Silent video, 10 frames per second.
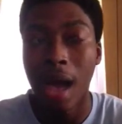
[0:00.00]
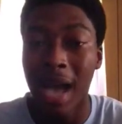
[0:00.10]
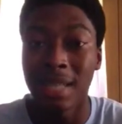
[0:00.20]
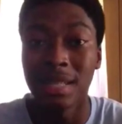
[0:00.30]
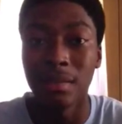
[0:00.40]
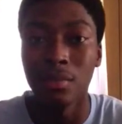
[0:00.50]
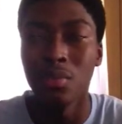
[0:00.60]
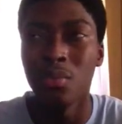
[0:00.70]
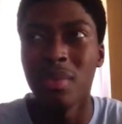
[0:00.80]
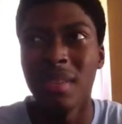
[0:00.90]
I
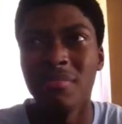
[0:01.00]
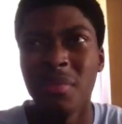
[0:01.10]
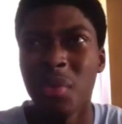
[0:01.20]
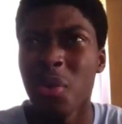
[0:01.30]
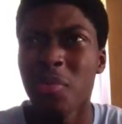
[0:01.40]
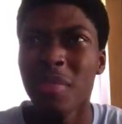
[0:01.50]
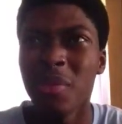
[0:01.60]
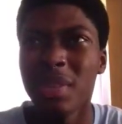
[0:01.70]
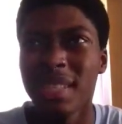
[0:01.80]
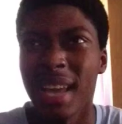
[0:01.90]

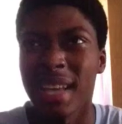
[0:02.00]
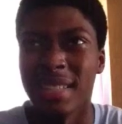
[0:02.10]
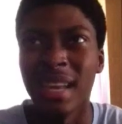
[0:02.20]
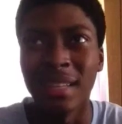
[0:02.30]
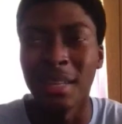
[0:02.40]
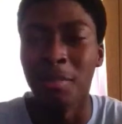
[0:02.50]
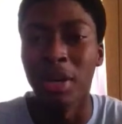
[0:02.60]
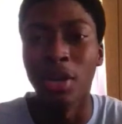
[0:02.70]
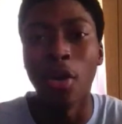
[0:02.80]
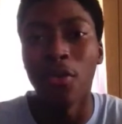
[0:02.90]
wouldn't say accidentally,
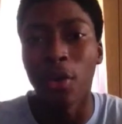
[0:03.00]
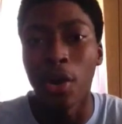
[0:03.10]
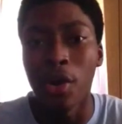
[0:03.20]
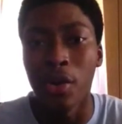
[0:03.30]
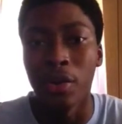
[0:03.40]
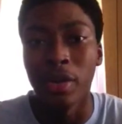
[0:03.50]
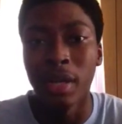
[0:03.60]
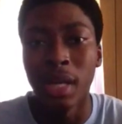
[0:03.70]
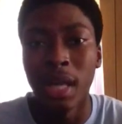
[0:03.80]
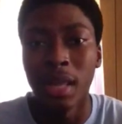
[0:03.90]
but overheard
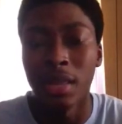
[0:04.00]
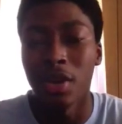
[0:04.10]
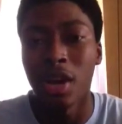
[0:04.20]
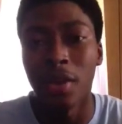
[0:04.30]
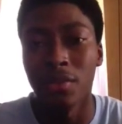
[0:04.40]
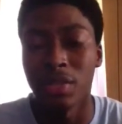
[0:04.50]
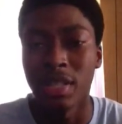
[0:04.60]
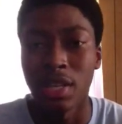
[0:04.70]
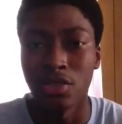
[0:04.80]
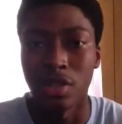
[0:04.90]
their
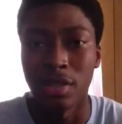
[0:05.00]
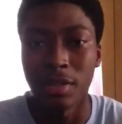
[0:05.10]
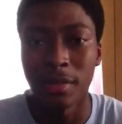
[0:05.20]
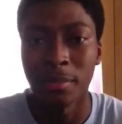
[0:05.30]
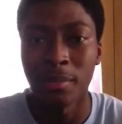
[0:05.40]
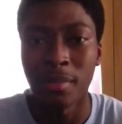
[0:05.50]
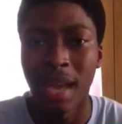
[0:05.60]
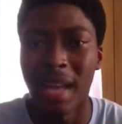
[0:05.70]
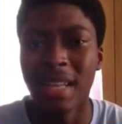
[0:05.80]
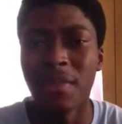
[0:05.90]
conversations.
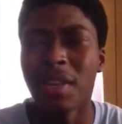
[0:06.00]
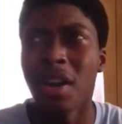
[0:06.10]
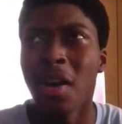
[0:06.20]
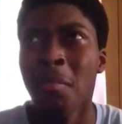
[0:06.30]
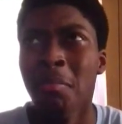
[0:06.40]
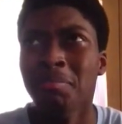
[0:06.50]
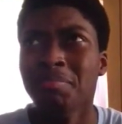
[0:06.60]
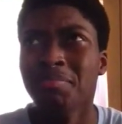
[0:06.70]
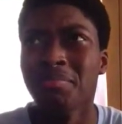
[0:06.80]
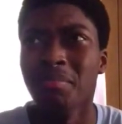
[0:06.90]
And even
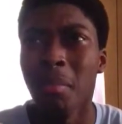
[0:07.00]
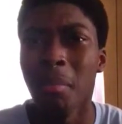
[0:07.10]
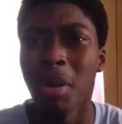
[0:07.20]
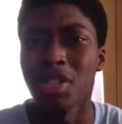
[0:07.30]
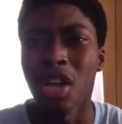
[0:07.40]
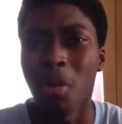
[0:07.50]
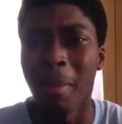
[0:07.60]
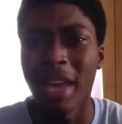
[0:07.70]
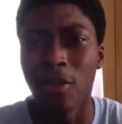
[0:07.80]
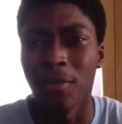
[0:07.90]

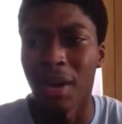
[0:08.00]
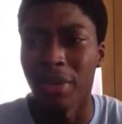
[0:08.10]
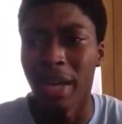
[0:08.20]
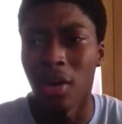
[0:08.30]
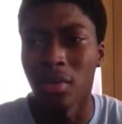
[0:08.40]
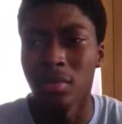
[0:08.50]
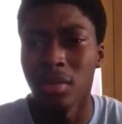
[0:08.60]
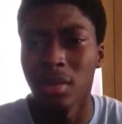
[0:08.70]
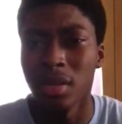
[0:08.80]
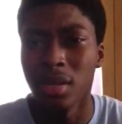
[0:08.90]
Bartolomeo found out.
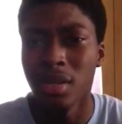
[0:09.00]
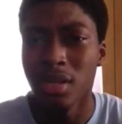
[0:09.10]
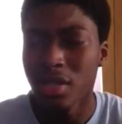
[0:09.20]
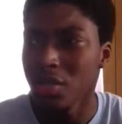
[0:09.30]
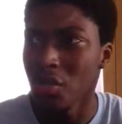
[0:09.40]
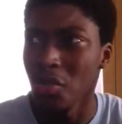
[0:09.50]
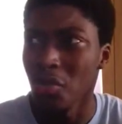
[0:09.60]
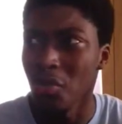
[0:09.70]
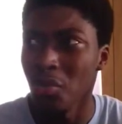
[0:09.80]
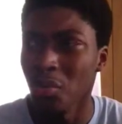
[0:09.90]

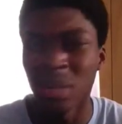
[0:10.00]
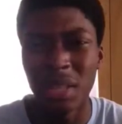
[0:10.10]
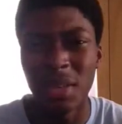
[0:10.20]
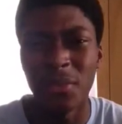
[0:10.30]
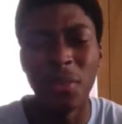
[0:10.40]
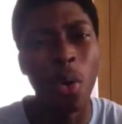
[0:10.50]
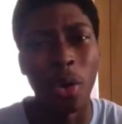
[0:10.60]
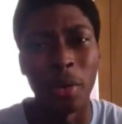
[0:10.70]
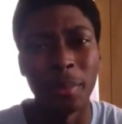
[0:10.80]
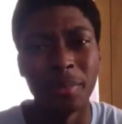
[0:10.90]
So really four?